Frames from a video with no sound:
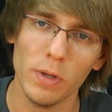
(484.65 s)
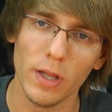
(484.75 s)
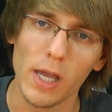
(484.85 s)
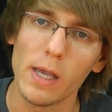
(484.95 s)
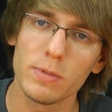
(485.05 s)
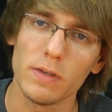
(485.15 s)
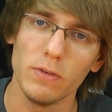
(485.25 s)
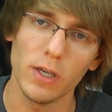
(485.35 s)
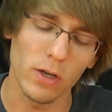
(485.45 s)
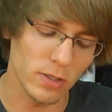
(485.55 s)
milliamps if
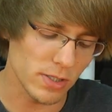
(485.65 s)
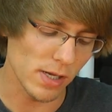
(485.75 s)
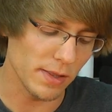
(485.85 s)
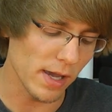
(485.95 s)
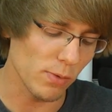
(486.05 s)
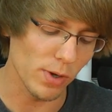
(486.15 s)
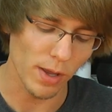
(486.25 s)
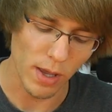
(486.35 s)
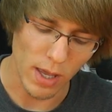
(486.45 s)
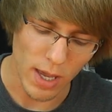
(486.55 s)
you care to say it that way,
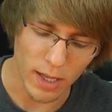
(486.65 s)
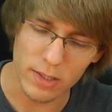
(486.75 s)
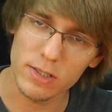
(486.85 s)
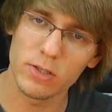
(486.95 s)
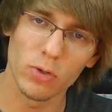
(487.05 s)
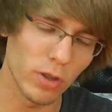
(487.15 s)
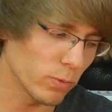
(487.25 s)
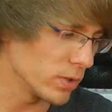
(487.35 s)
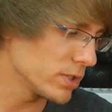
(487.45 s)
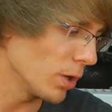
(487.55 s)
and it's still a
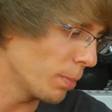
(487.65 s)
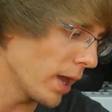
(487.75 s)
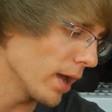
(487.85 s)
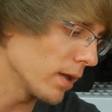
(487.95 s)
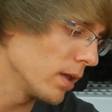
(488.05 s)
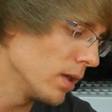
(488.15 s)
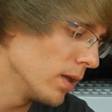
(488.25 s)
three cell pack.